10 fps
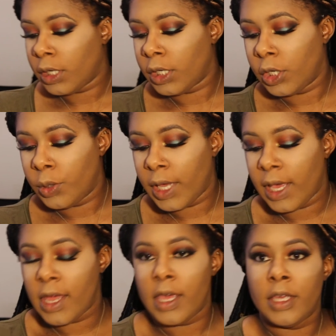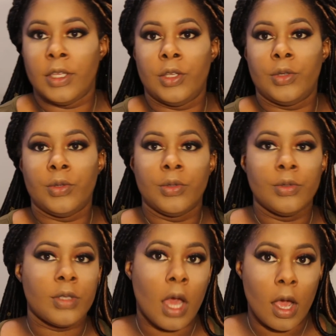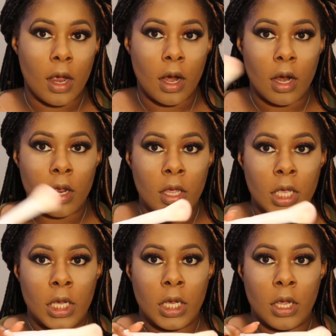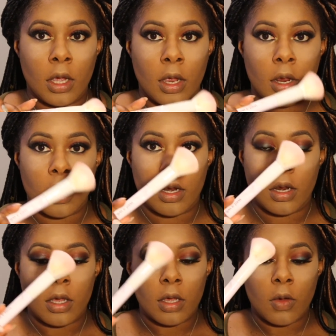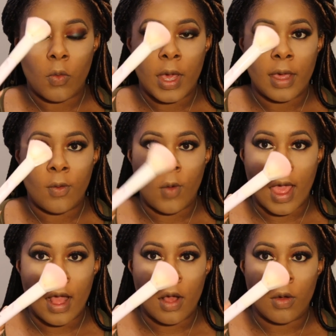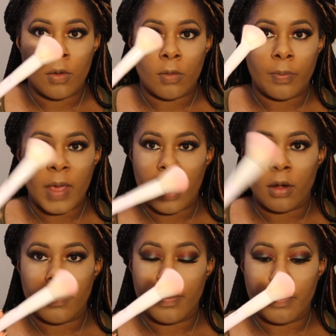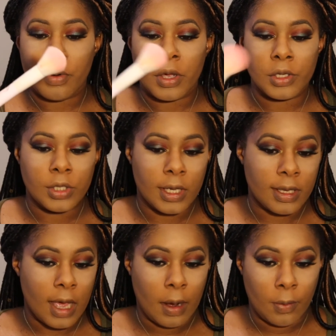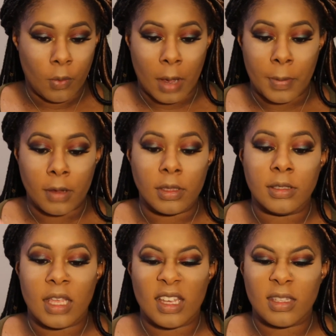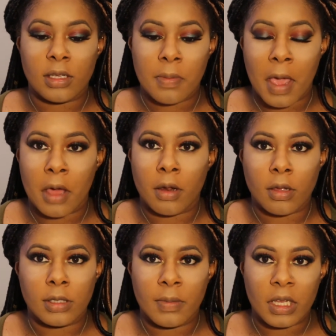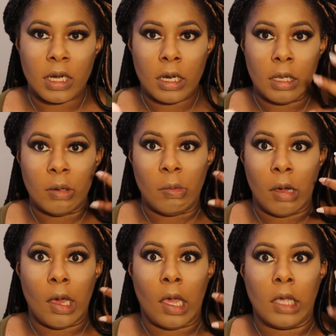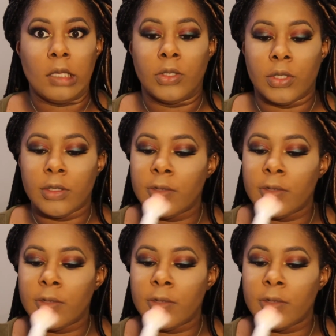gonna go ahead and use our Wet n Wild powder brush and kind of wipe off this excess powder, because I'm looking a little white.